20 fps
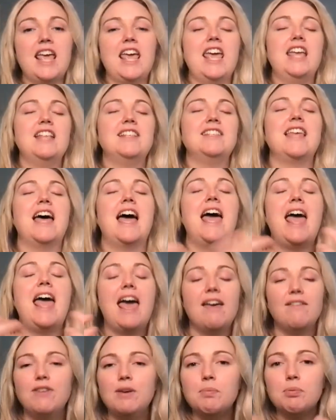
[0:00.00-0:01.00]
It's that
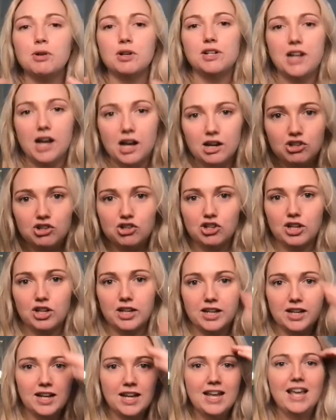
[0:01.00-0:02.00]
heavy
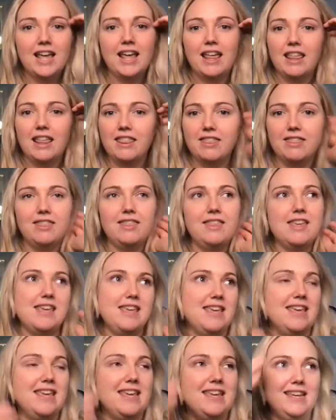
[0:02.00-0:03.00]
production,
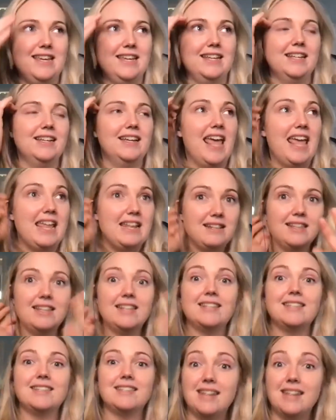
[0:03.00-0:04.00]
the endless